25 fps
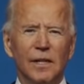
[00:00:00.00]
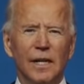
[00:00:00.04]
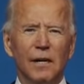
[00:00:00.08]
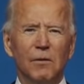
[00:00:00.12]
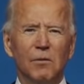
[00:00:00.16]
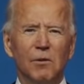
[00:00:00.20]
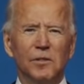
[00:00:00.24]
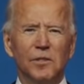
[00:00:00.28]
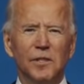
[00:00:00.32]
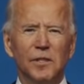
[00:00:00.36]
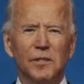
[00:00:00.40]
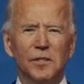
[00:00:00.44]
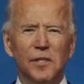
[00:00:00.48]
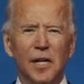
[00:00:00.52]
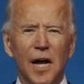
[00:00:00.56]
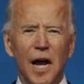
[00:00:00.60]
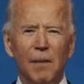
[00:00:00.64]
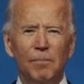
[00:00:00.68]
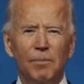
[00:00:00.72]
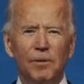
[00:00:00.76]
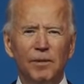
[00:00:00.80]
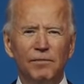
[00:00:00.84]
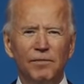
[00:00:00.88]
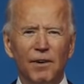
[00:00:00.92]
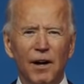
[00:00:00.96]
He was a
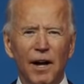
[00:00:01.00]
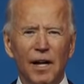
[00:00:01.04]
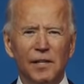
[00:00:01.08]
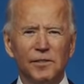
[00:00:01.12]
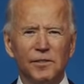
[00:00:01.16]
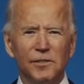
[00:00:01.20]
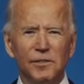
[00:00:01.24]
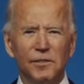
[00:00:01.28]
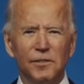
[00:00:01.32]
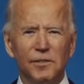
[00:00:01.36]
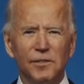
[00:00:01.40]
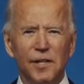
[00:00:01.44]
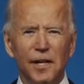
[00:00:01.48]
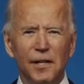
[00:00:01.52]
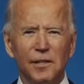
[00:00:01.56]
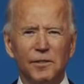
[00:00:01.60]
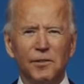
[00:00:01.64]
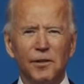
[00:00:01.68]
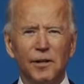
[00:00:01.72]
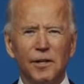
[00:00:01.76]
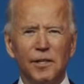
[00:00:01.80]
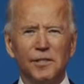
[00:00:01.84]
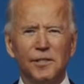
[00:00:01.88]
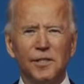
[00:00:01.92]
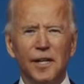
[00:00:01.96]
top advisor to
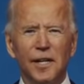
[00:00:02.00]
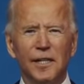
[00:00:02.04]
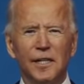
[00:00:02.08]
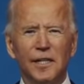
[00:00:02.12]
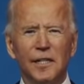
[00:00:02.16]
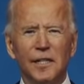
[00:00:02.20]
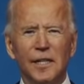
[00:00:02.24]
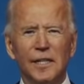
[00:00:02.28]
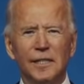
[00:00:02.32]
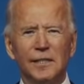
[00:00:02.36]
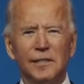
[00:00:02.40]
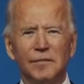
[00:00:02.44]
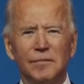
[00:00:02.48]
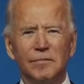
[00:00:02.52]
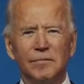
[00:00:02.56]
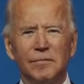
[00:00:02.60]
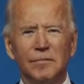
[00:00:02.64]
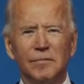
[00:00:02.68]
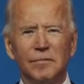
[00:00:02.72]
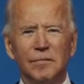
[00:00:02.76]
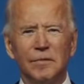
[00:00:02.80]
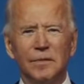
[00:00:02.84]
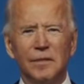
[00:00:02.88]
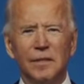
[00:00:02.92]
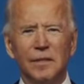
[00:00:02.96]
Secretary of State Clinton.